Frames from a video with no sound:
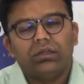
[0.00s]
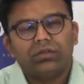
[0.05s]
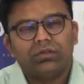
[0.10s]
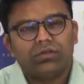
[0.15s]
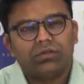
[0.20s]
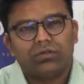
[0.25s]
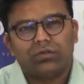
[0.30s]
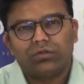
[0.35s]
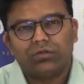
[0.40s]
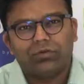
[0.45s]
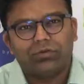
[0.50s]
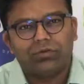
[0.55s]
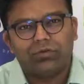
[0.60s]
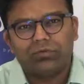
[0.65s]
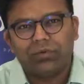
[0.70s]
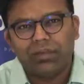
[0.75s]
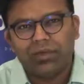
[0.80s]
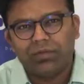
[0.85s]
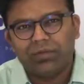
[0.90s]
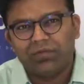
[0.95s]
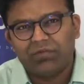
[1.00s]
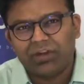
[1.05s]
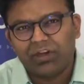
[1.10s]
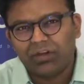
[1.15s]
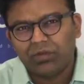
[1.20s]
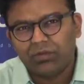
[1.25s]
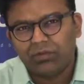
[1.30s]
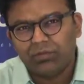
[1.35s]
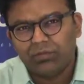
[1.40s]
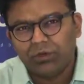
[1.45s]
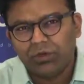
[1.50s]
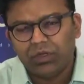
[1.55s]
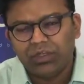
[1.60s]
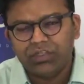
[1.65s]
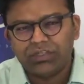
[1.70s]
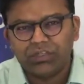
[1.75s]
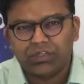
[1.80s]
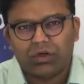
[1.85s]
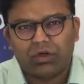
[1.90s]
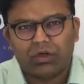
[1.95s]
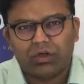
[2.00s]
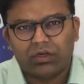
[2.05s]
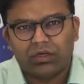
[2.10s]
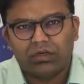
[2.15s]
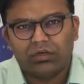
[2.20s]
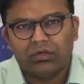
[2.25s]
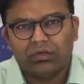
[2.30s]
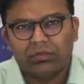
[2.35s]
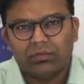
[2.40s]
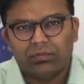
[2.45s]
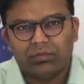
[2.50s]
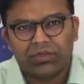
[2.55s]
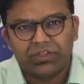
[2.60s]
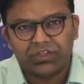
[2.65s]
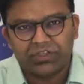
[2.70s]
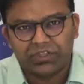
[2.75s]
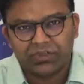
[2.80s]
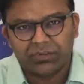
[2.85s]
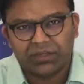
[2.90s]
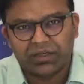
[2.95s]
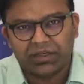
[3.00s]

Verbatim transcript: So we remain very bullish on precious